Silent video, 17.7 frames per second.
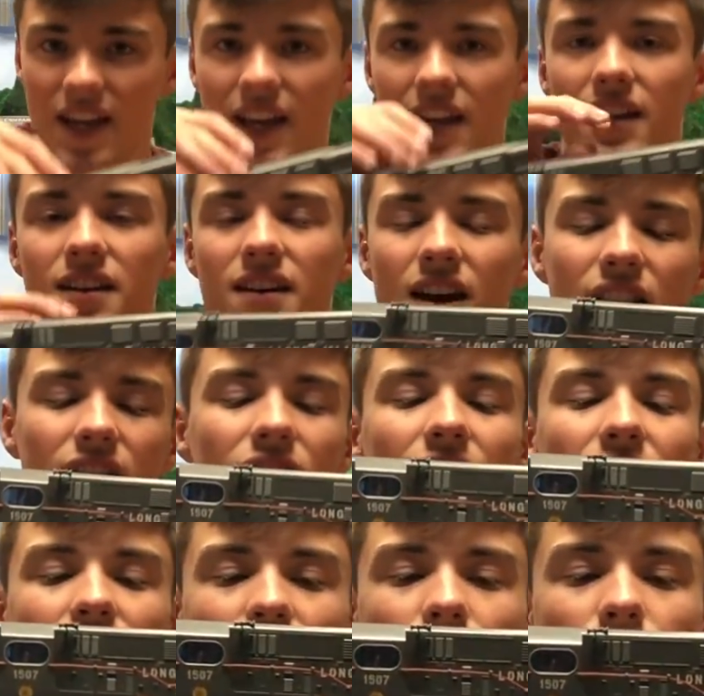
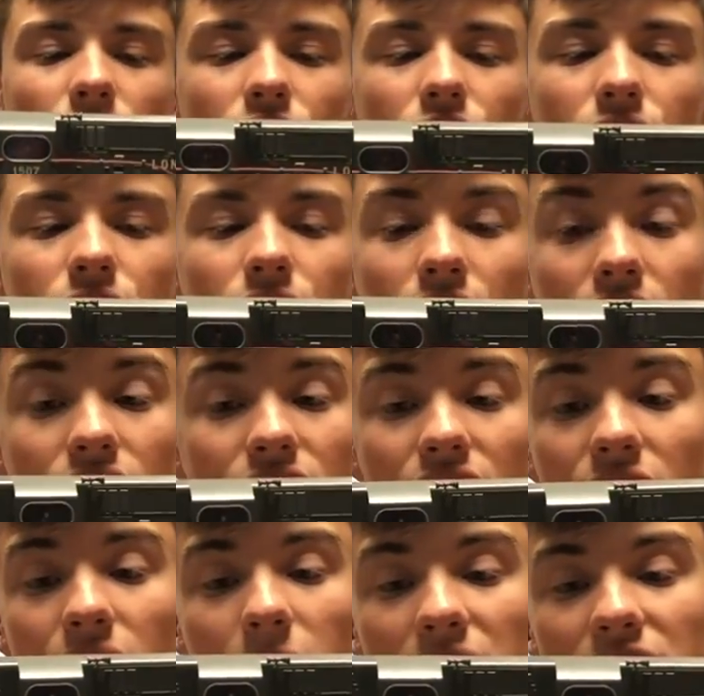another engine which you've
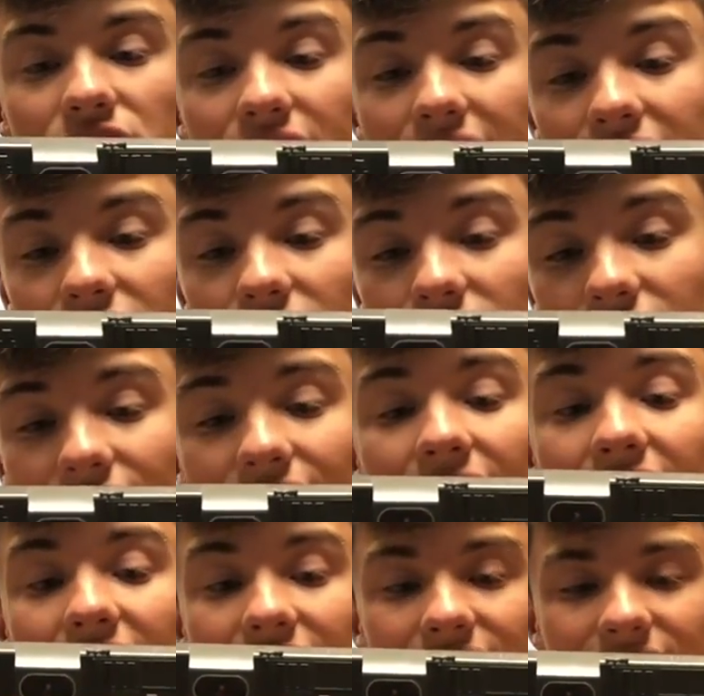seen on my channel a
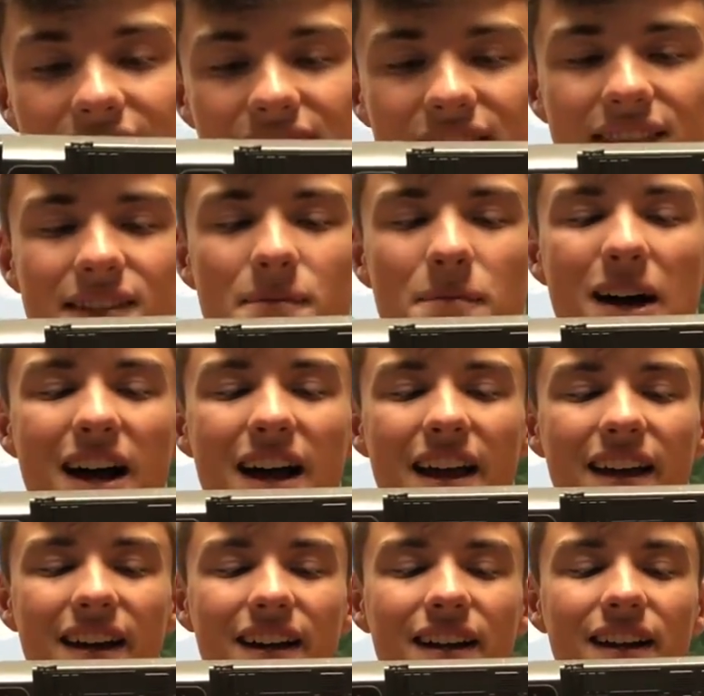lot. This is
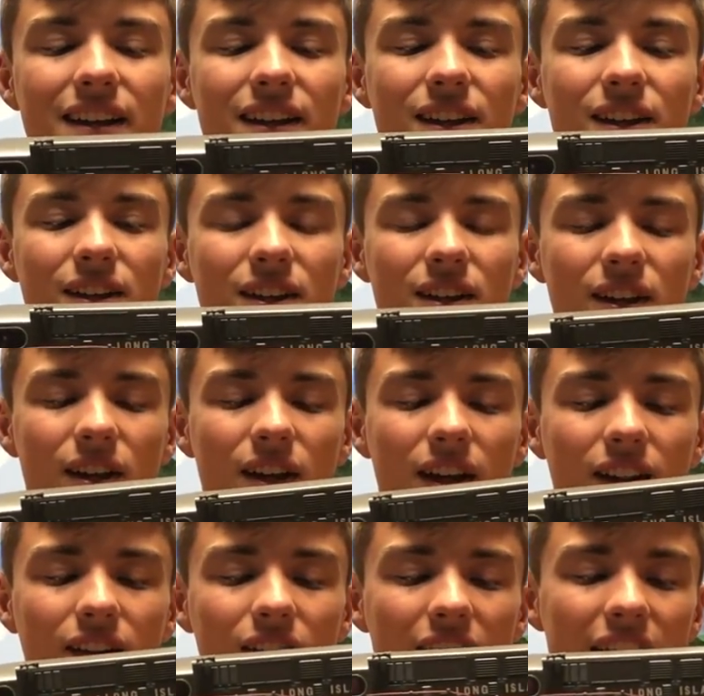my
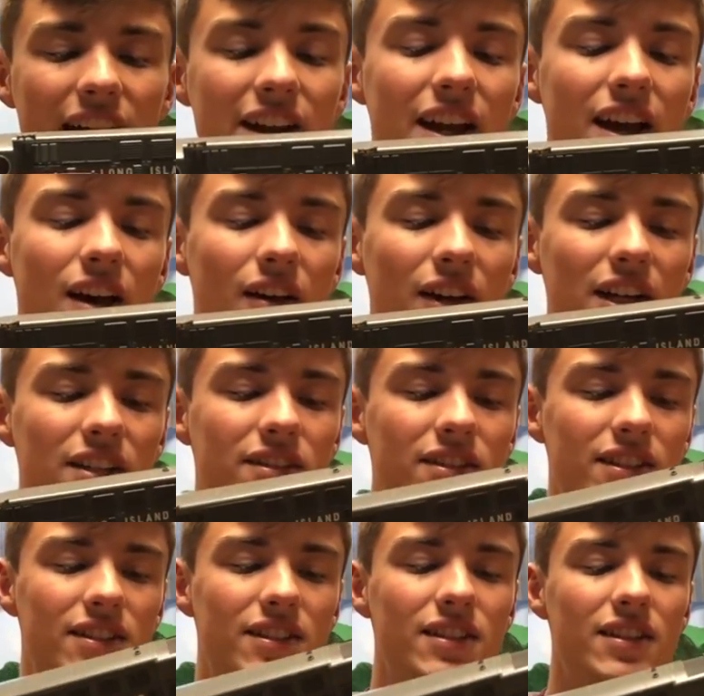Lionel
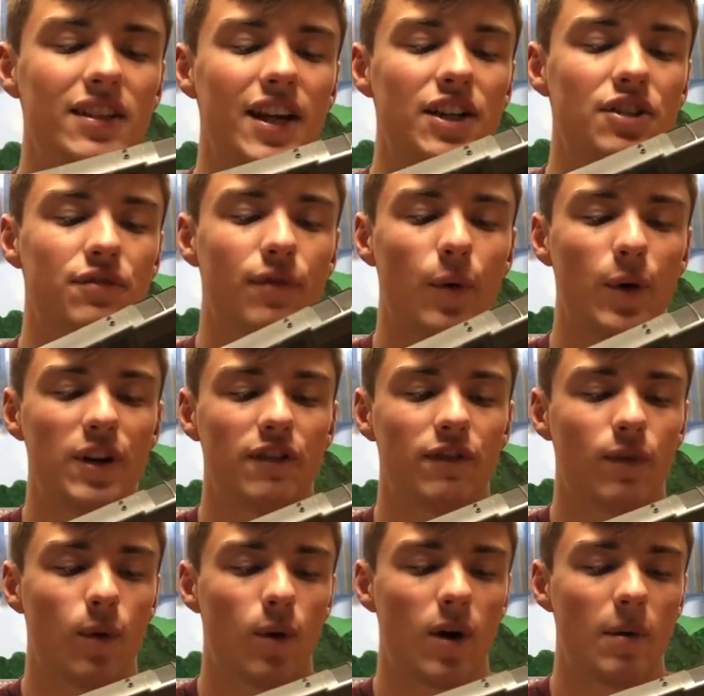
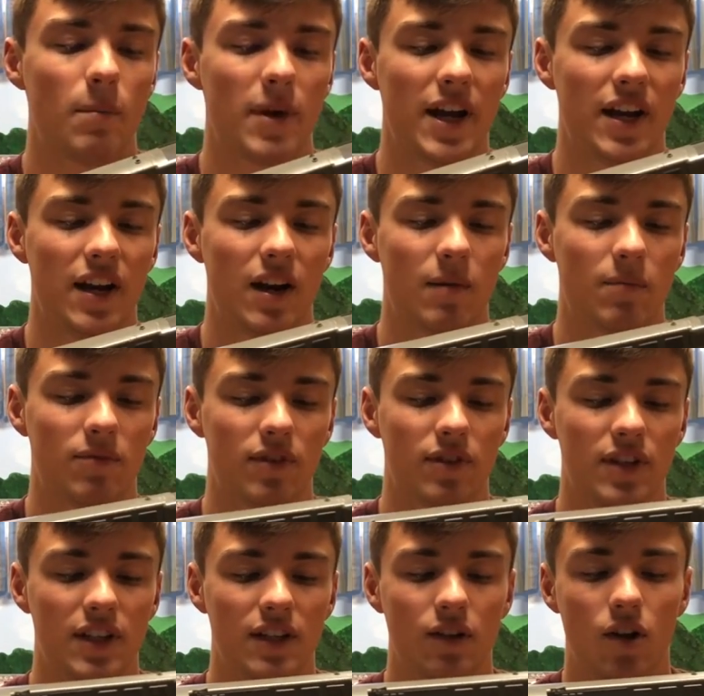H16-44, painted up
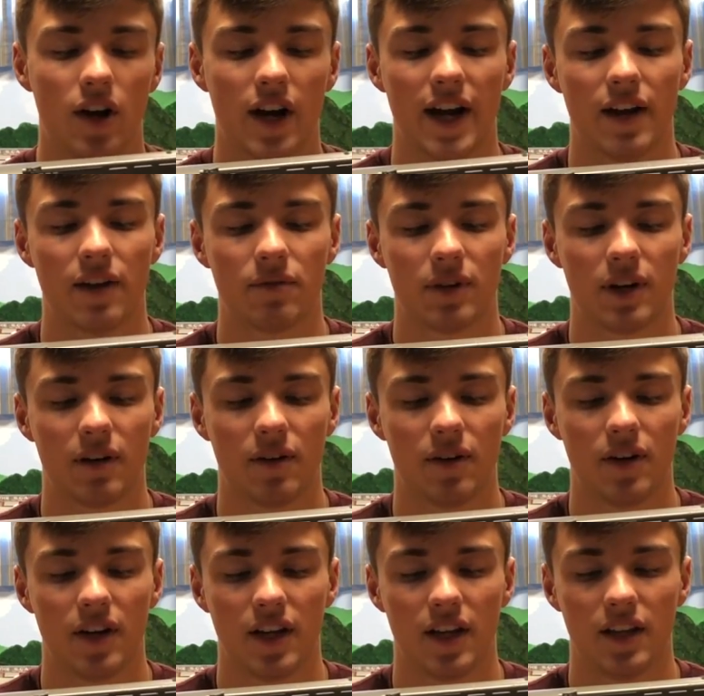for the Long Island
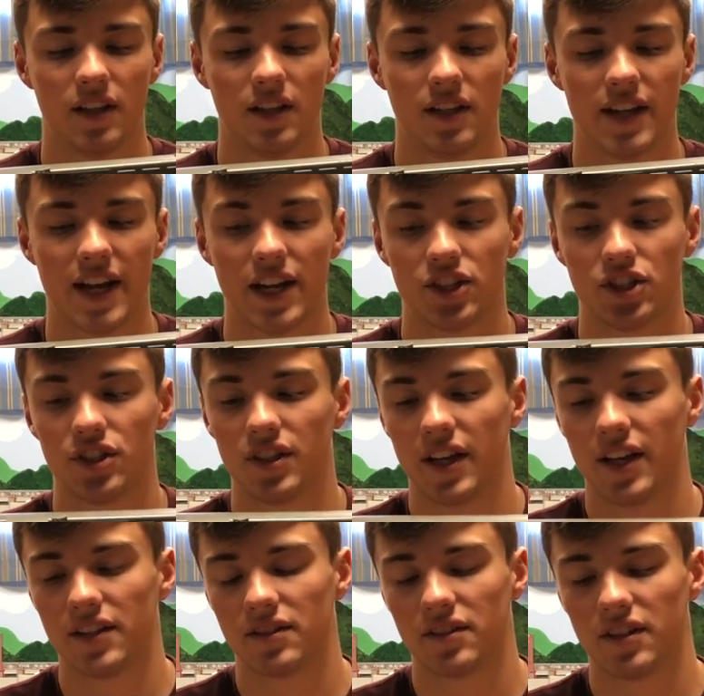Railroad in the Dashing
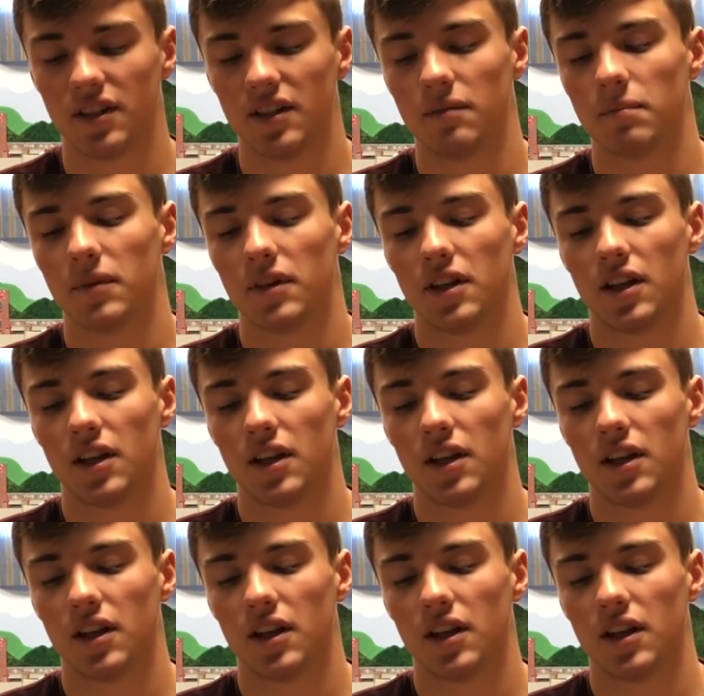Dan scheme.